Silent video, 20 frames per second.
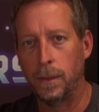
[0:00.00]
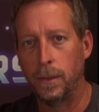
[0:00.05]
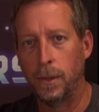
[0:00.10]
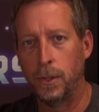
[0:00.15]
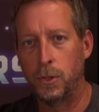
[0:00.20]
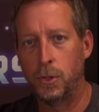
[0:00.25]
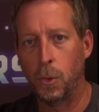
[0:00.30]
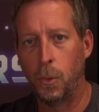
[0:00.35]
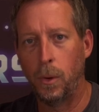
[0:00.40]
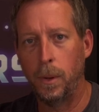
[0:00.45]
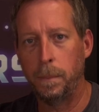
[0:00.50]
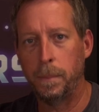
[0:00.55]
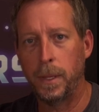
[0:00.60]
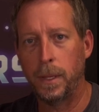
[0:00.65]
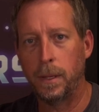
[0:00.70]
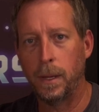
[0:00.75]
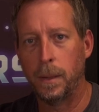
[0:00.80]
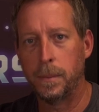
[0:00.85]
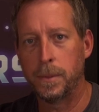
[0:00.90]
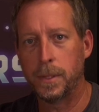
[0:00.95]
the joint
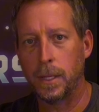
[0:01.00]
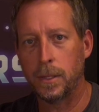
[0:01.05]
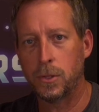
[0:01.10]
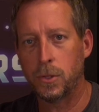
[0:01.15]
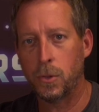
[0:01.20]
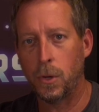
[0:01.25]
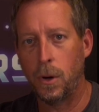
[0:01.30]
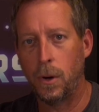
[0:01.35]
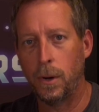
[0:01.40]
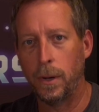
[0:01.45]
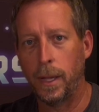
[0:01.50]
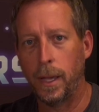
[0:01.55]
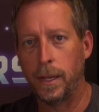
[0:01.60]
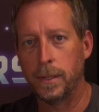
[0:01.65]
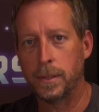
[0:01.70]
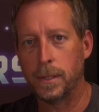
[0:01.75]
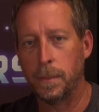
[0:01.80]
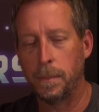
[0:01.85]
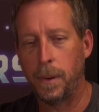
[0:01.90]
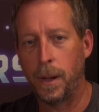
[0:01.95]
becomes as strong
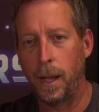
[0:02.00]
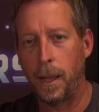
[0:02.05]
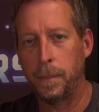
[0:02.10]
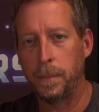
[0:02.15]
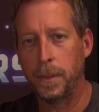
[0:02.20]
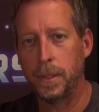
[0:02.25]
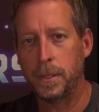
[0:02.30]
as the pipe